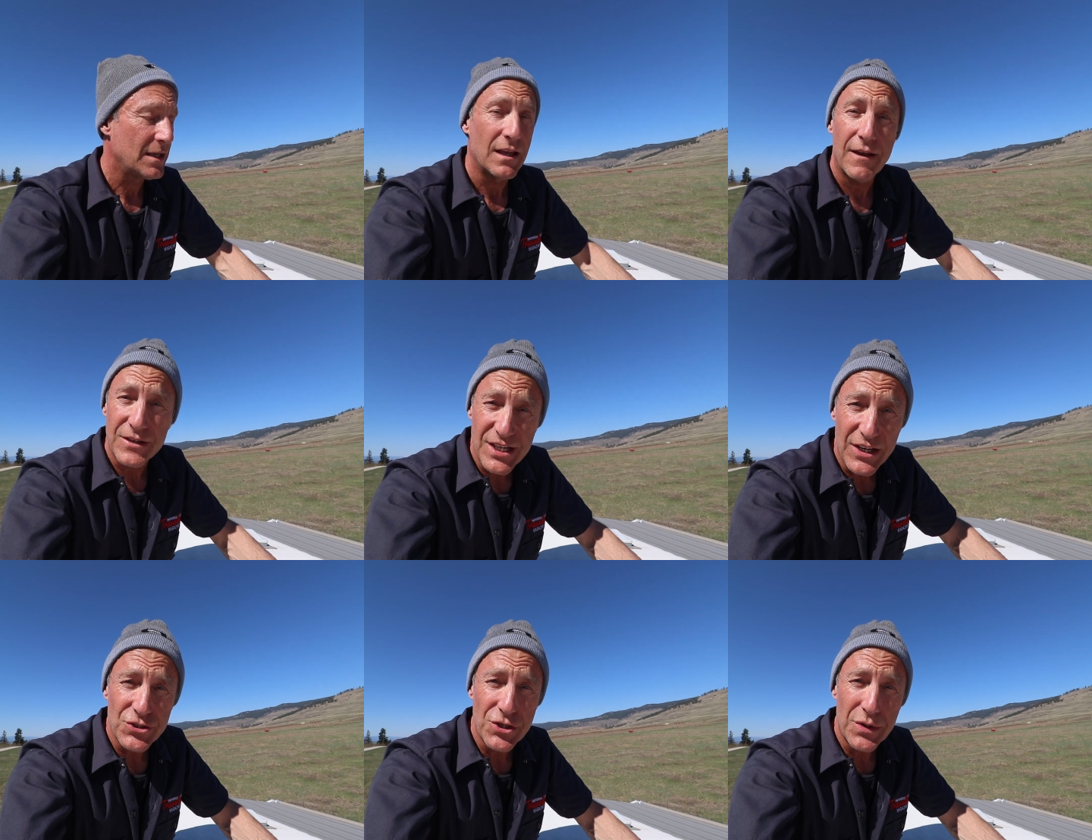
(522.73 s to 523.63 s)
If you
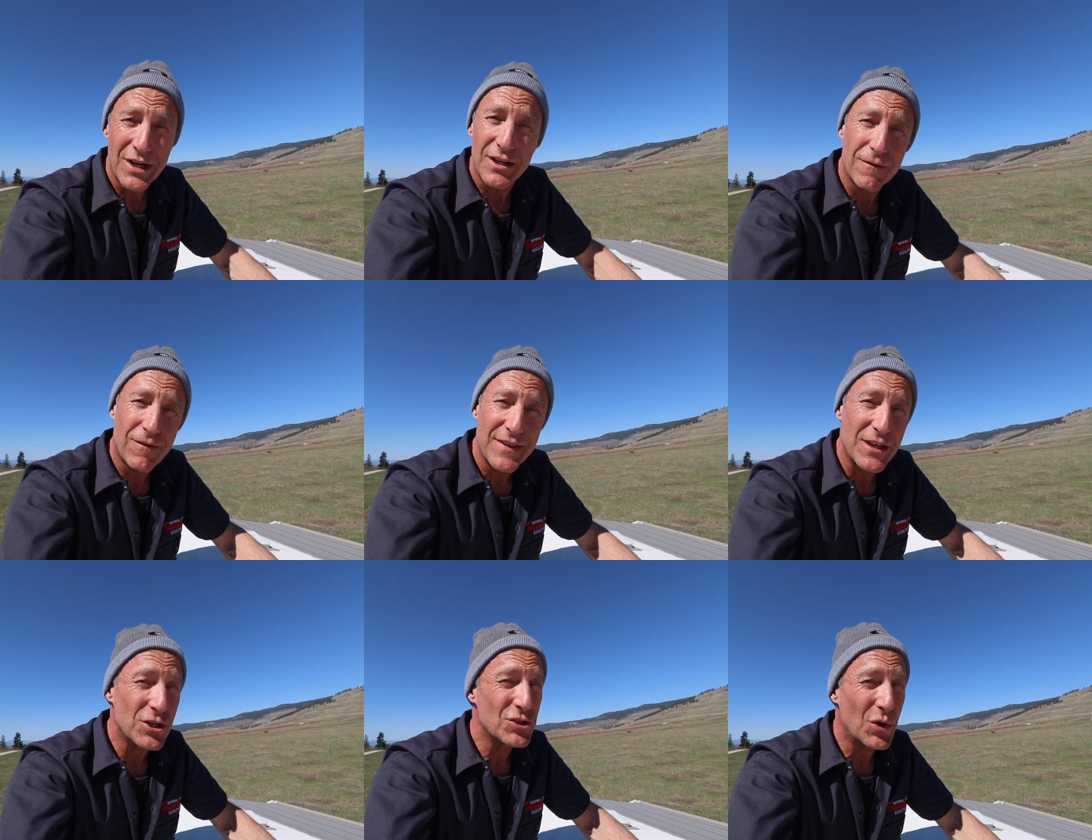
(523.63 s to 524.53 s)
test your unit and you find
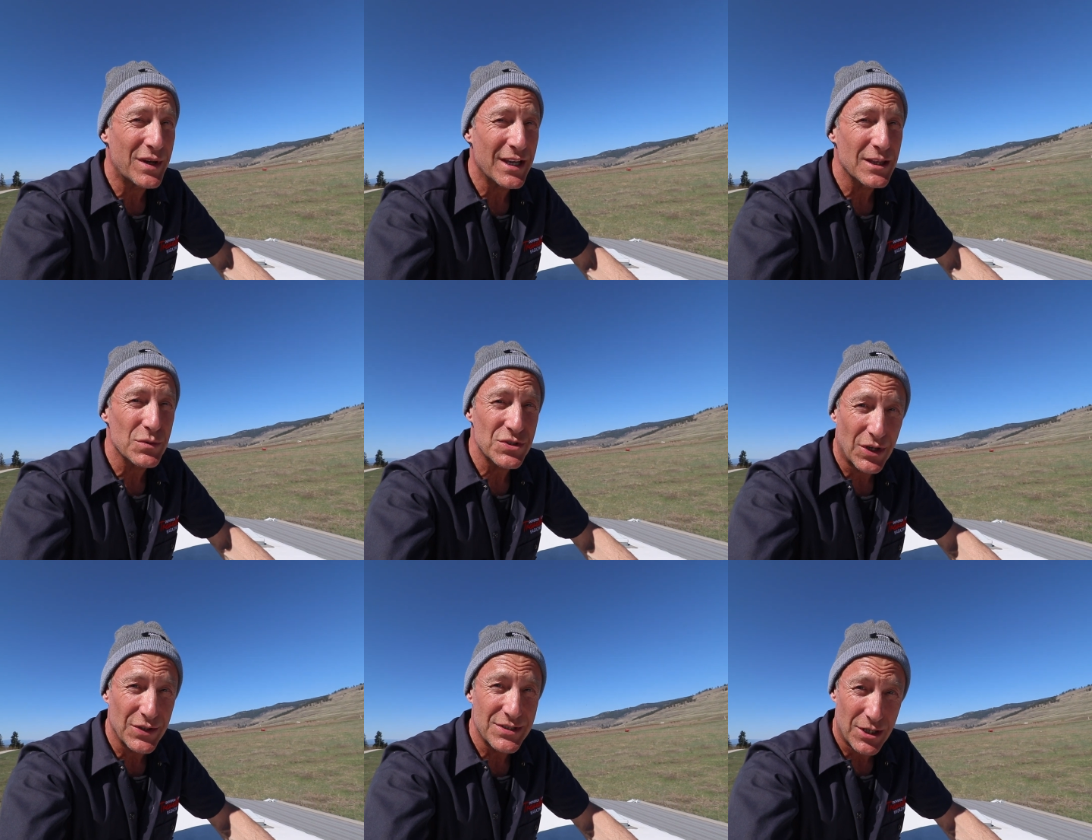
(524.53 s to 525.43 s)
that you don't get the
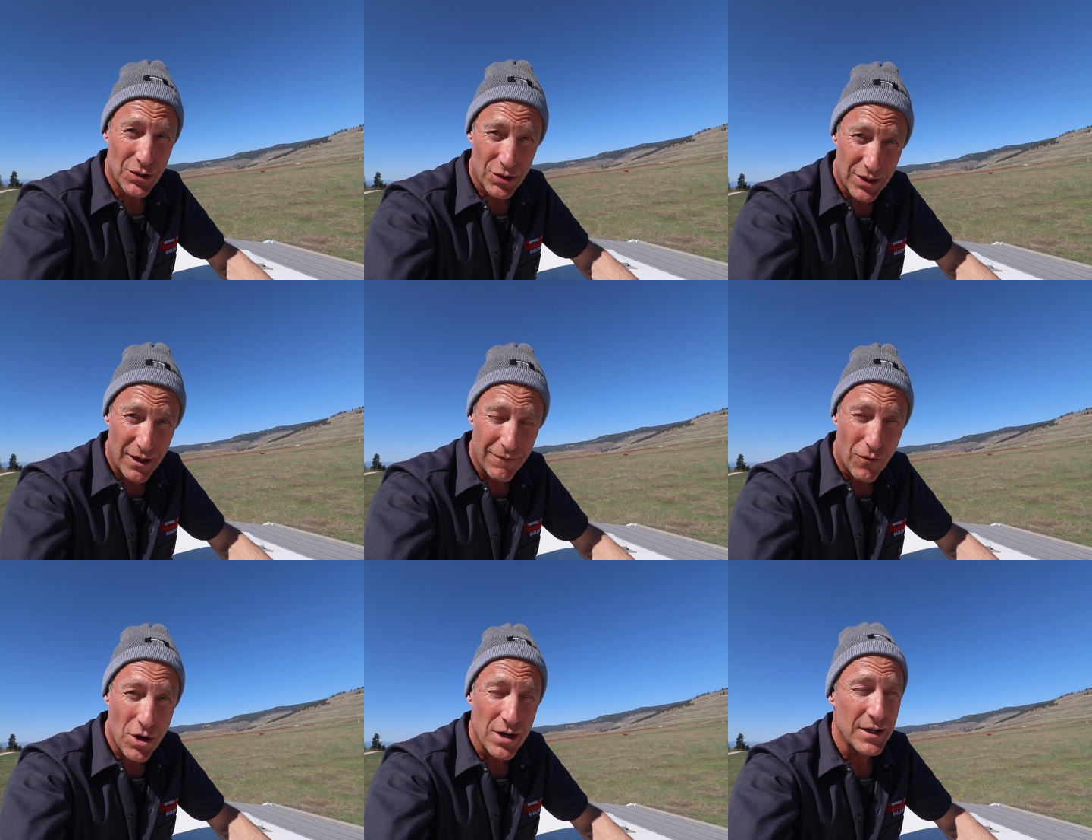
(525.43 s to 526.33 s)
results that you're looking
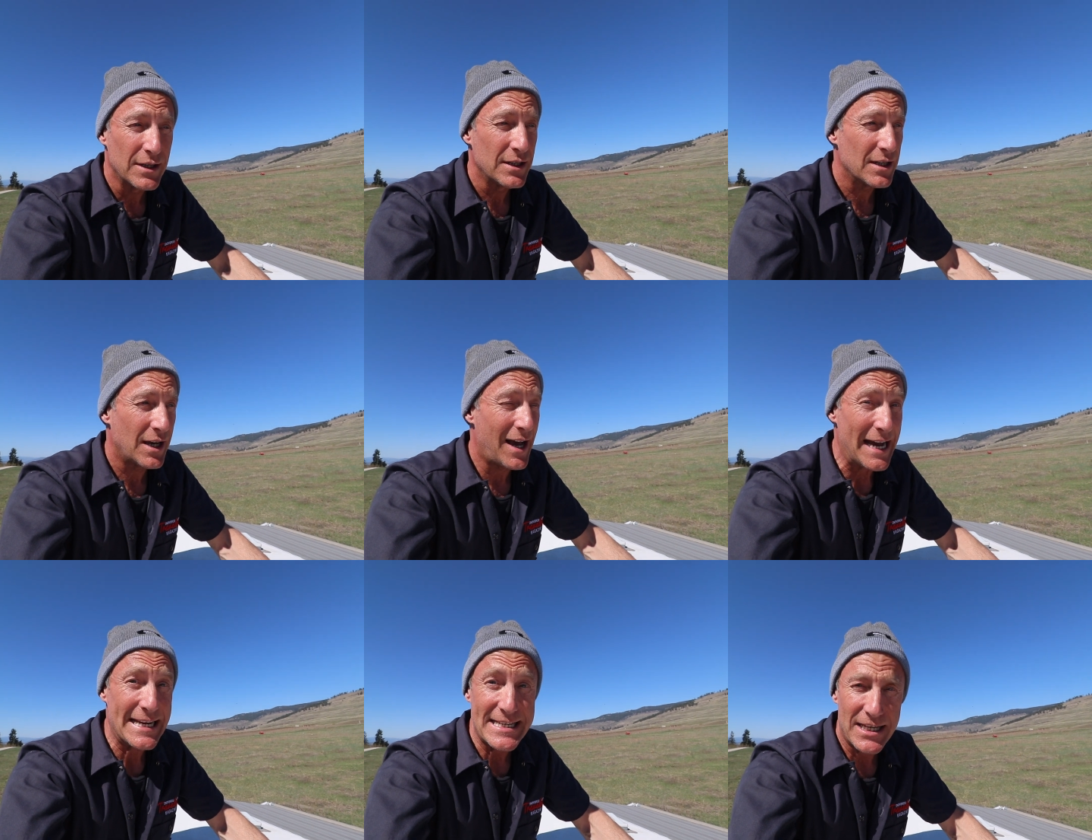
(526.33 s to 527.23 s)
for, uh,
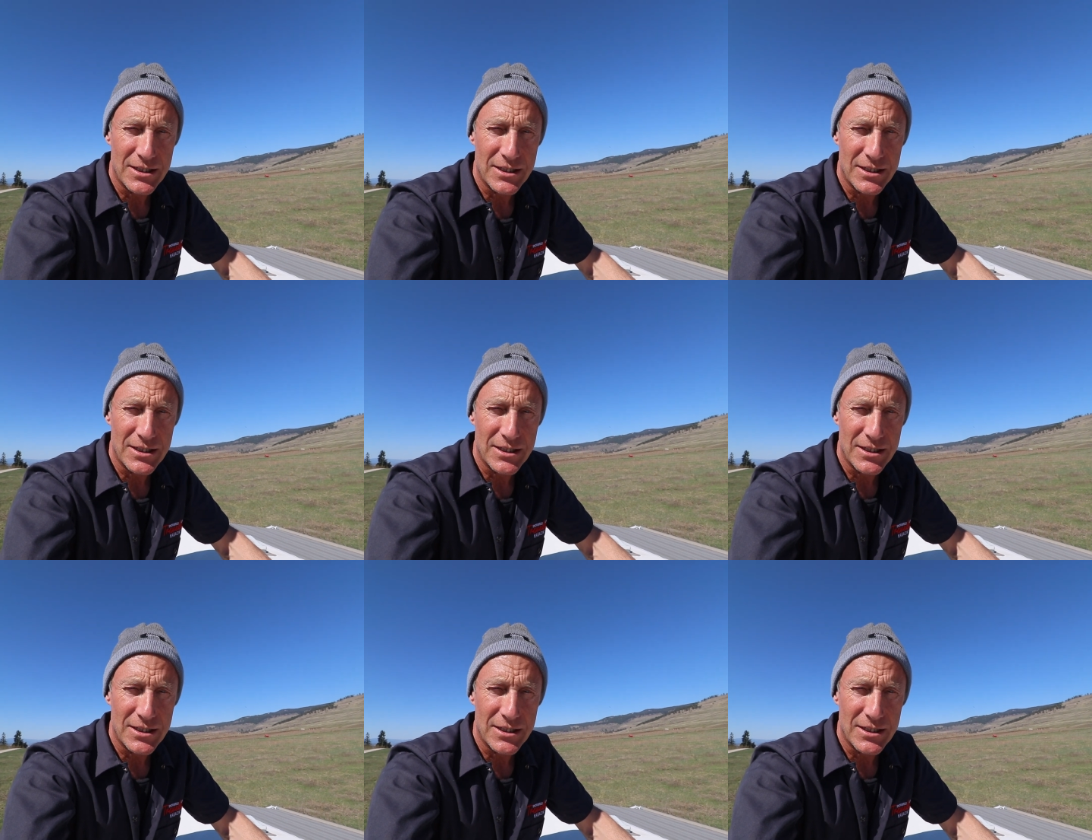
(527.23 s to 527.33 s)
i.e.